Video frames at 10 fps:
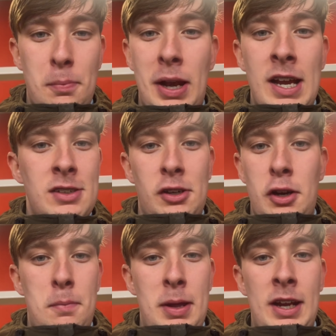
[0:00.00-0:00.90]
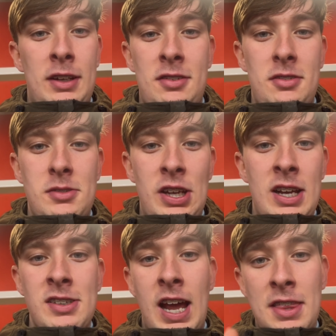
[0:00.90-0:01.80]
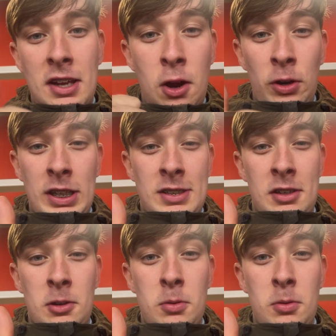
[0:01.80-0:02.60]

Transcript: players that could have picked, seeing as I had the 92,